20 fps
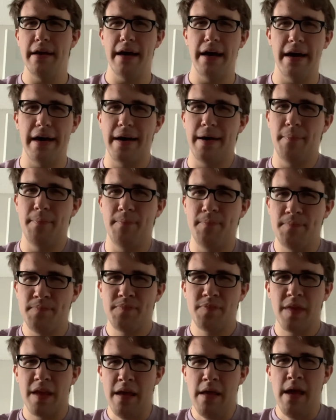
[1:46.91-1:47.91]

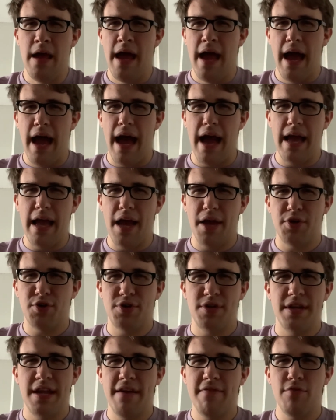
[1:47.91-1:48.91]
I
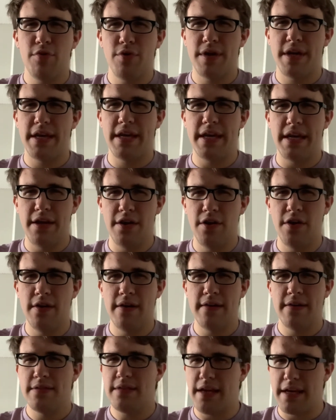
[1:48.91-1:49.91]
could never
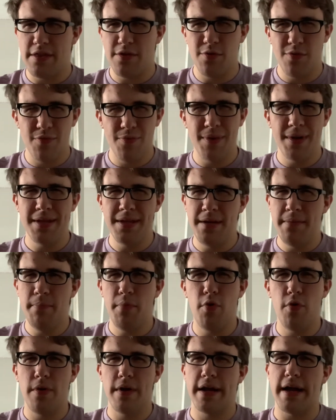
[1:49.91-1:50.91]
hear, like, there were really
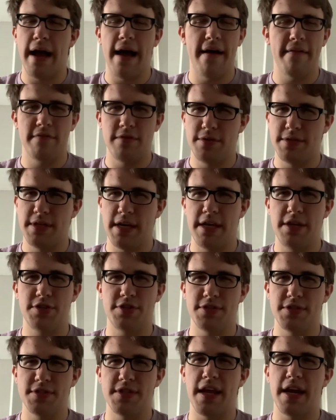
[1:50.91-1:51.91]
important
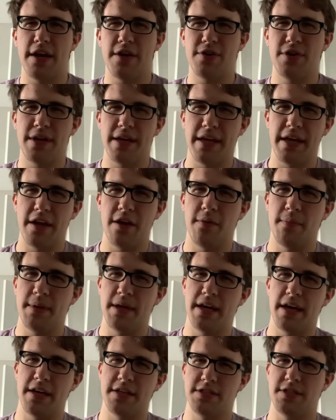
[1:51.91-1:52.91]
conversations that I couldn't hear
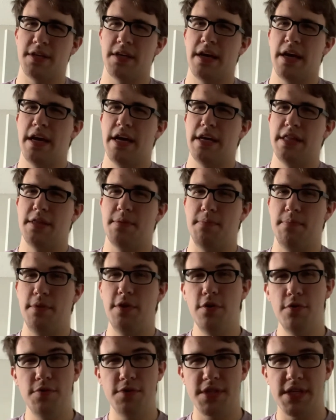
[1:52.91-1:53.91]
because the
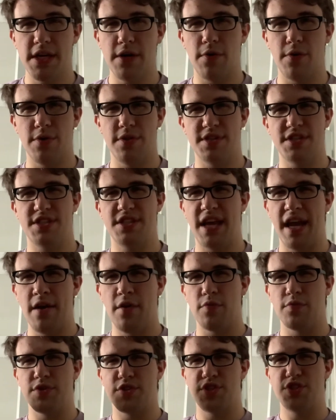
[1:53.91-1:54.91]
music or the
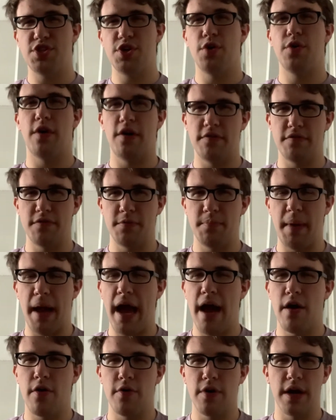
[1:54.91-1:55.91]
sound was so
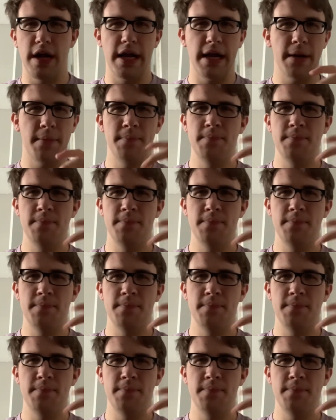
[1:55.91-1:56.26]
overpowering.